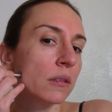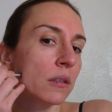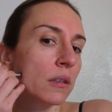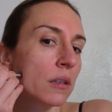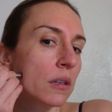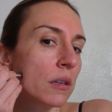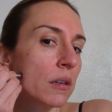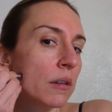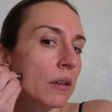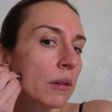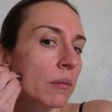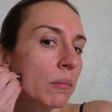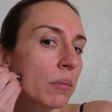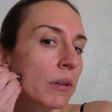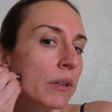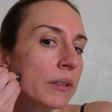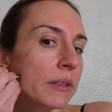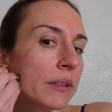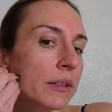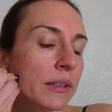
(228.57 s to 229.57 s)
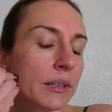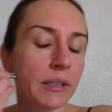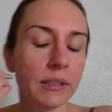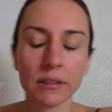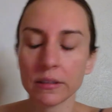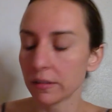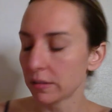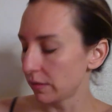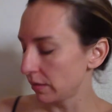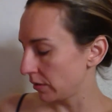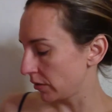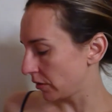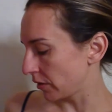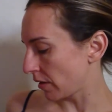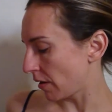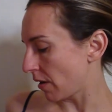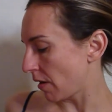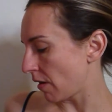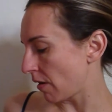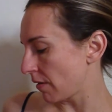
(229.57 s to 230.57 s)
You can press it into the
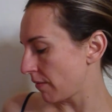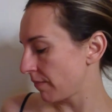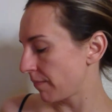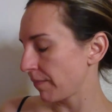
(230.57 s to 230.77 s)
jaw.